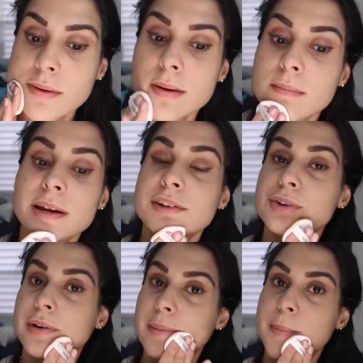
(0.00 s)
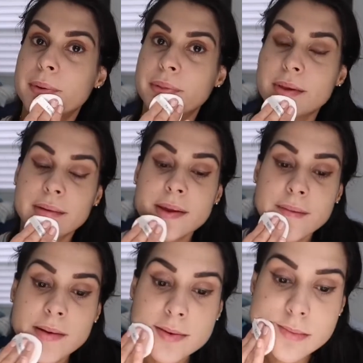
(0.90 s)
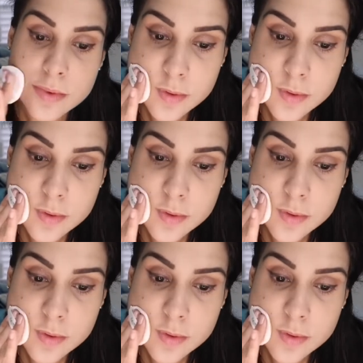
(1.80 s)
I'm like trying to build it in,